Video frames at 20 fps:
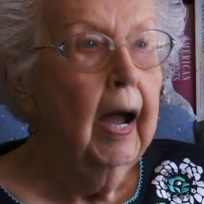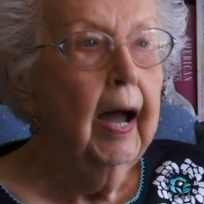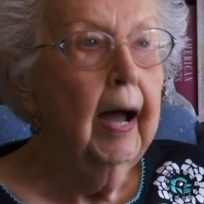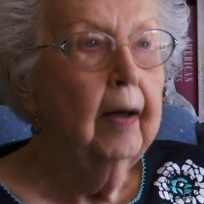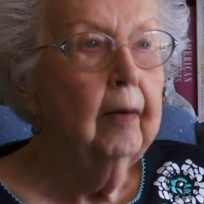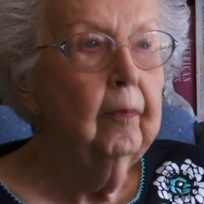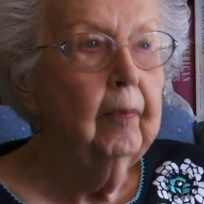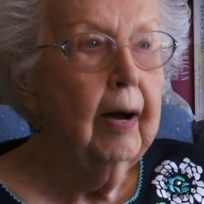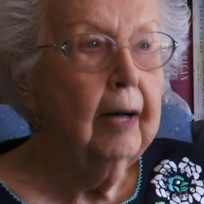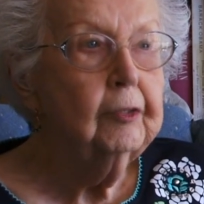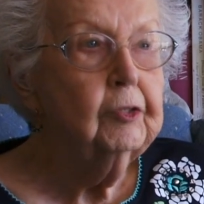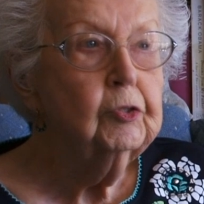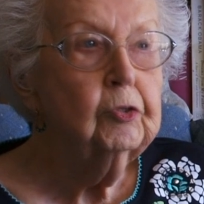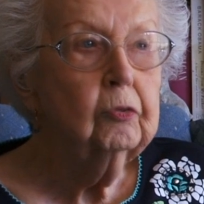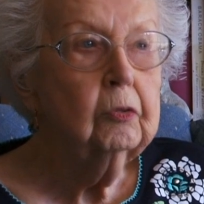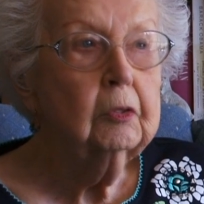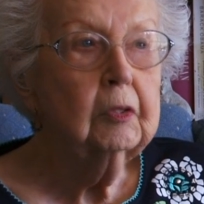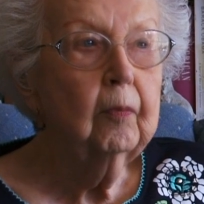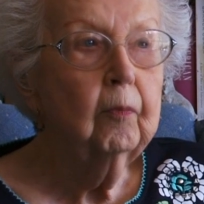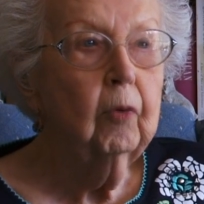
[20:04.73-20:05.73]
About
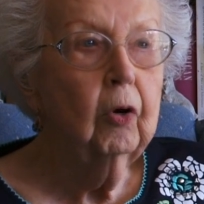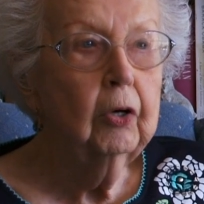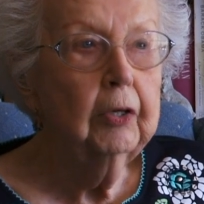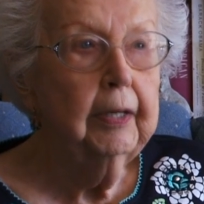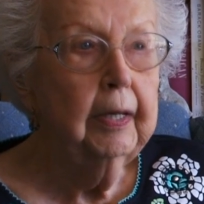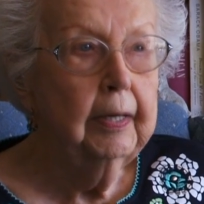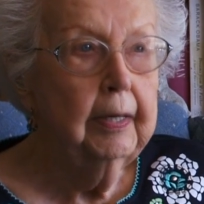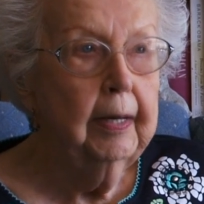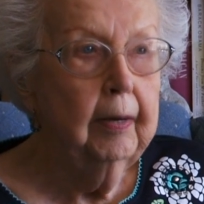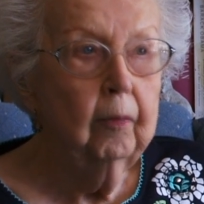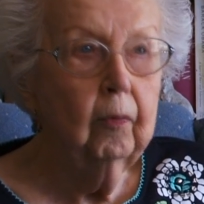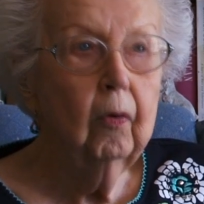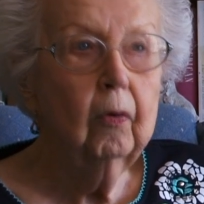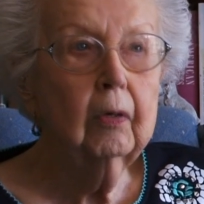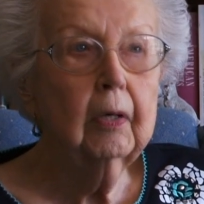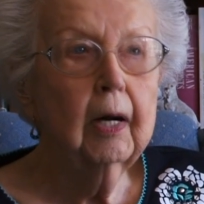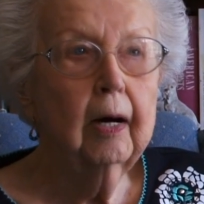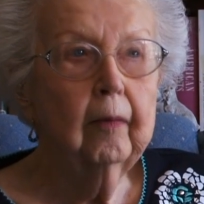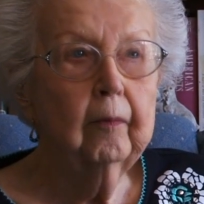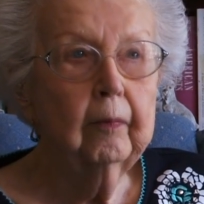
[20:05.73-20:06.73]
two in the morning, he
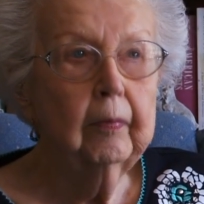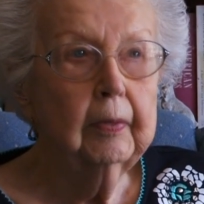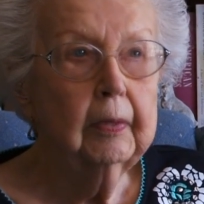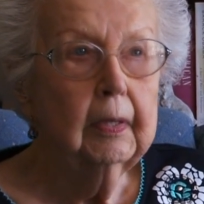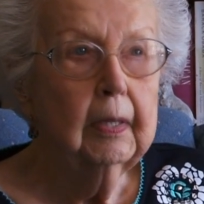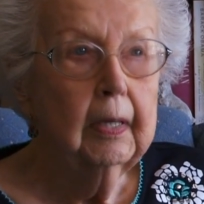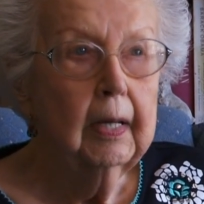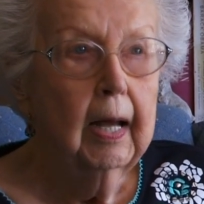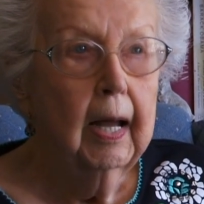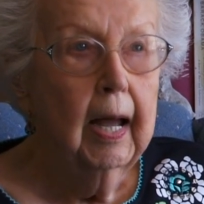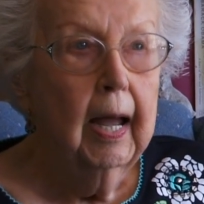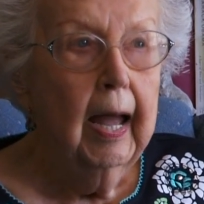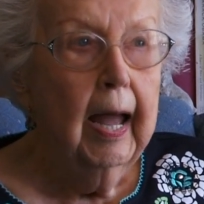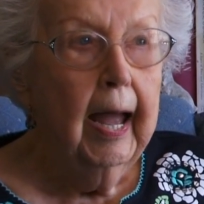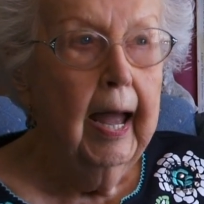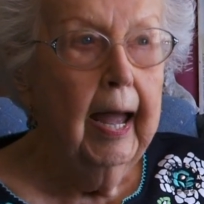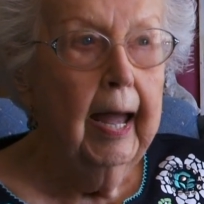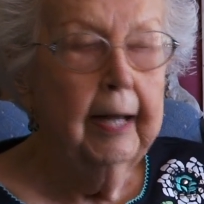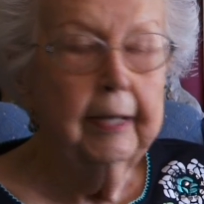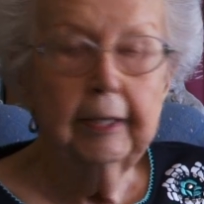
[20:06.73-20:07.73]
woke up,
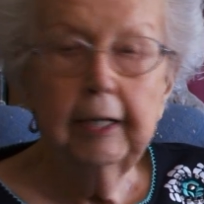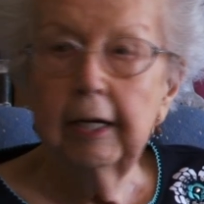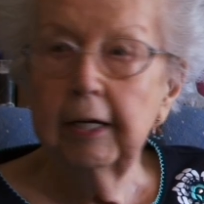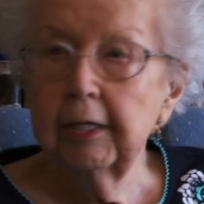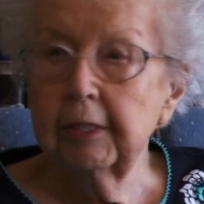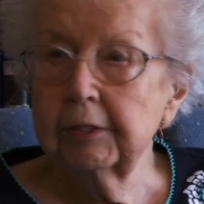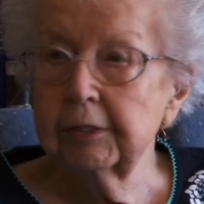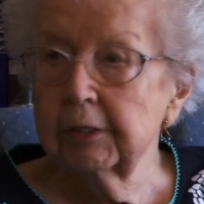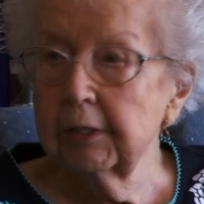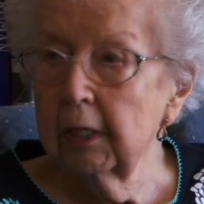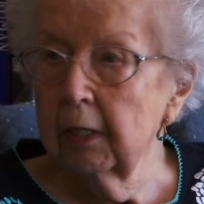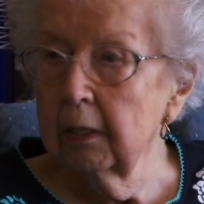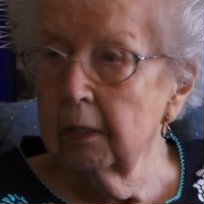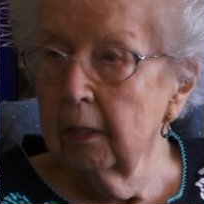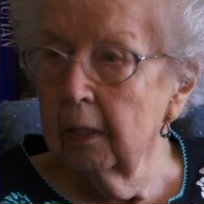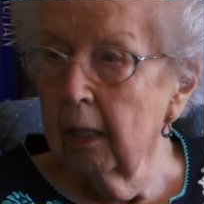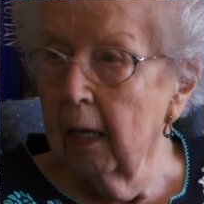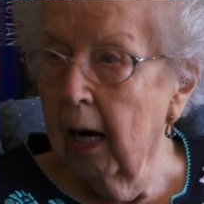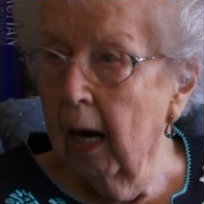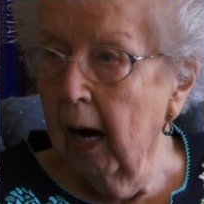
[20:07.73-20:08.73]
and he
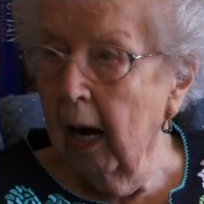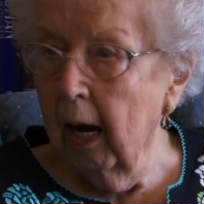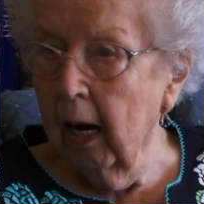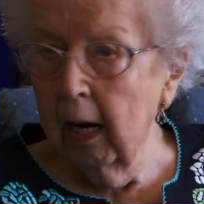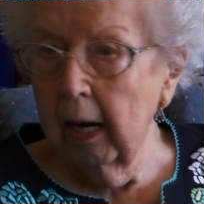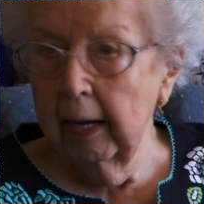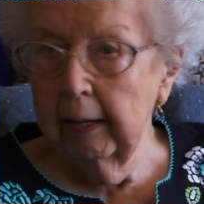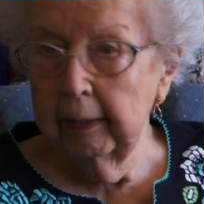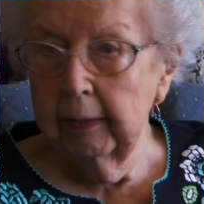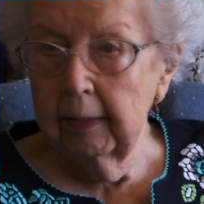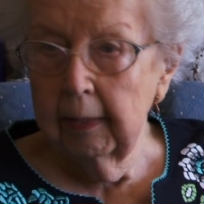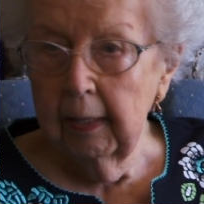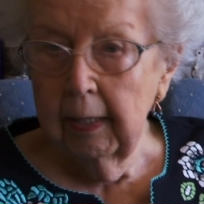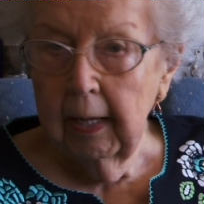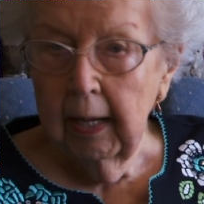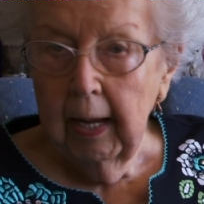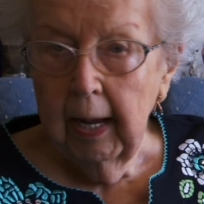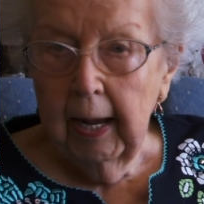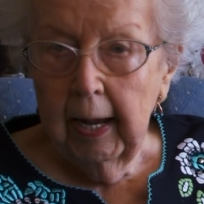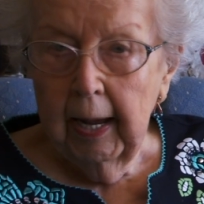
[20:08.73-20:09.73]
said, "Hi,"
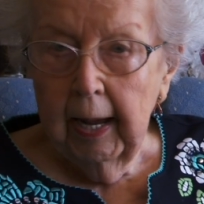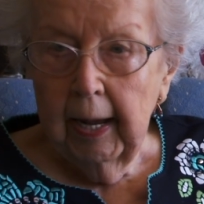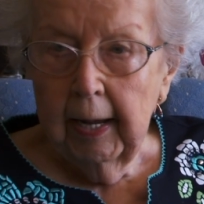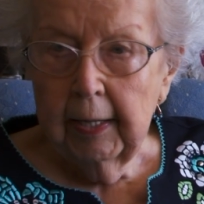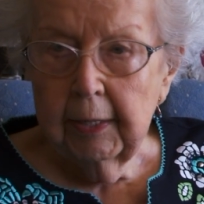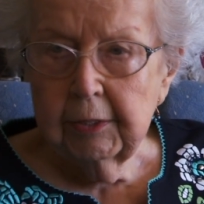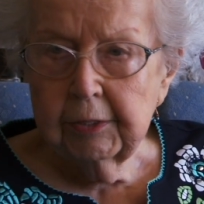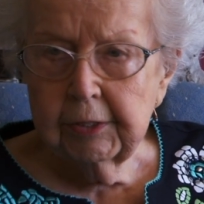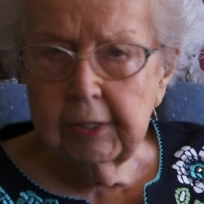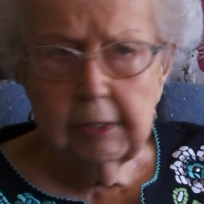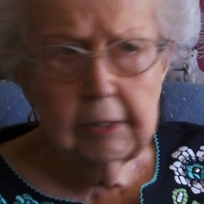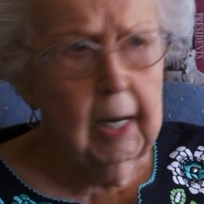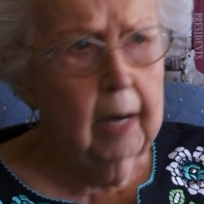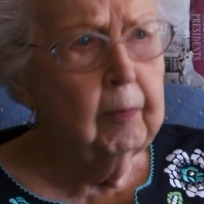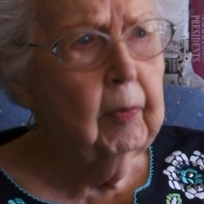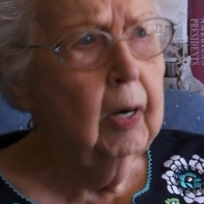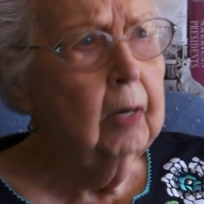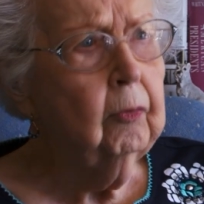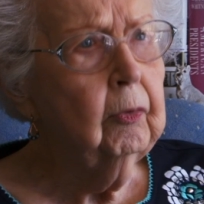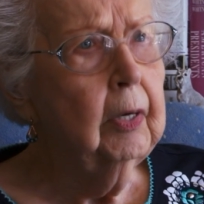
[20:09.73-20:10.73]
he said,
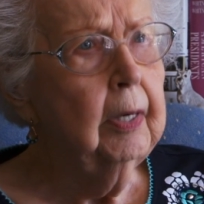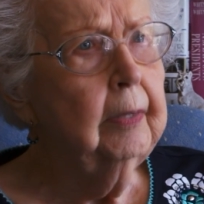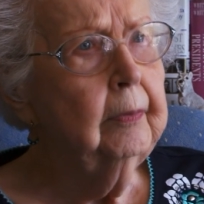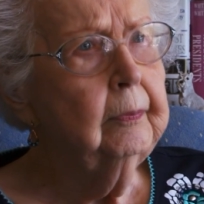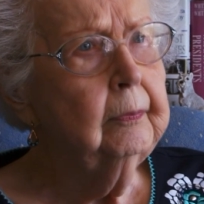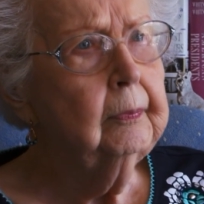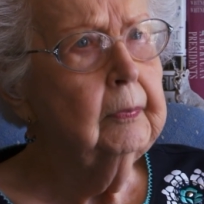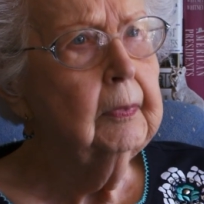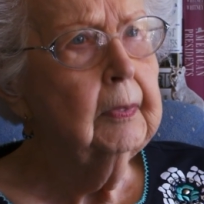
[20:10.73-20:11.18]
"I'm hungry."